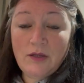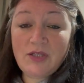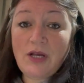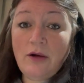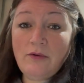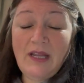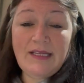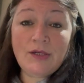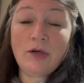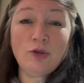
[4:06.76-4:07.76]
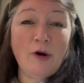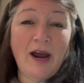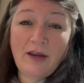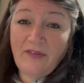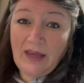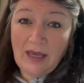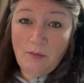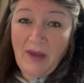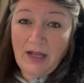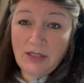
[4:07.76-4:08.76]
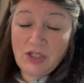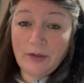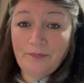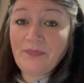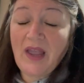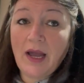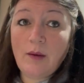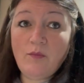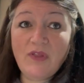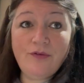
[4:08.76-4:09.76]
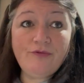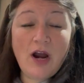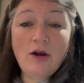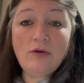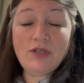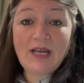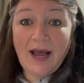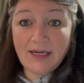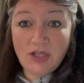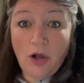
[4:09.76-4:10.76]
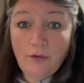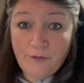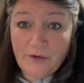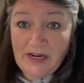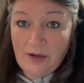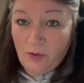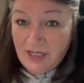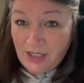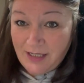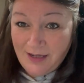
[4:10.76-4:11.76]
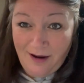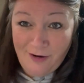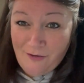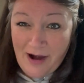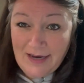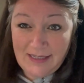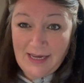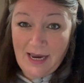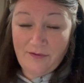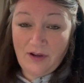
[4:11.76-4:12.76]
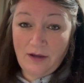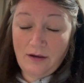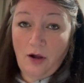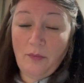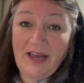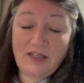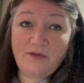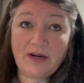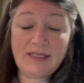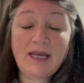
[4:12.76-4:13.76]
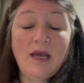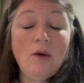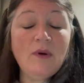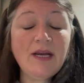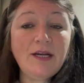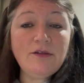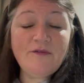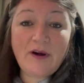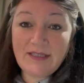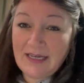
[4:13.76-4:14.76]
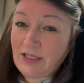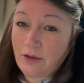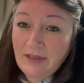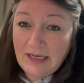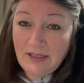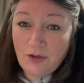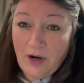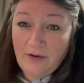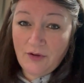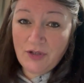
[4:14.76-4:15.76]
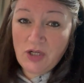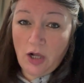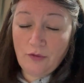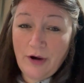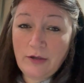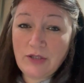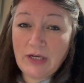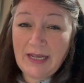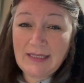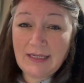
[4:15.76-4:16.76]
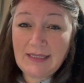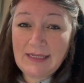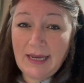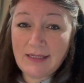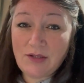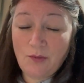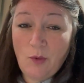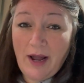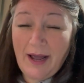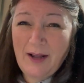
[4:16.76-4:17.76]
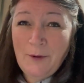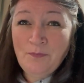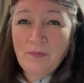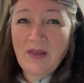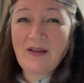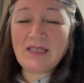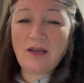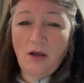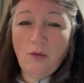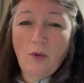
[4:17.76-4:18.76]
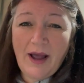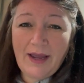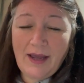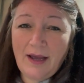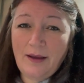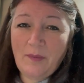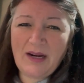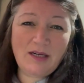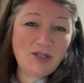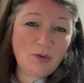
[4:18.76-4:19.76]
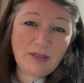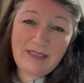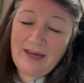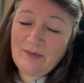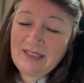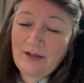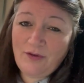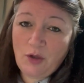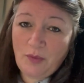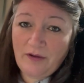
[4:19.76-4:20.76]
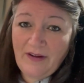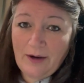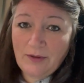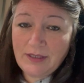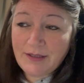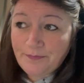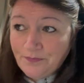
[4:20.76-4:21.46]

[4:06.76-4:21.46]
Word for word: So let's talk driving in Belgium. The roads are toll free, which is a great saver compared to France. When I go to France, I don't tend to drive on the toll roads unless I need to get somewhere. That's a long way, and I just want to save myself a couple of hours.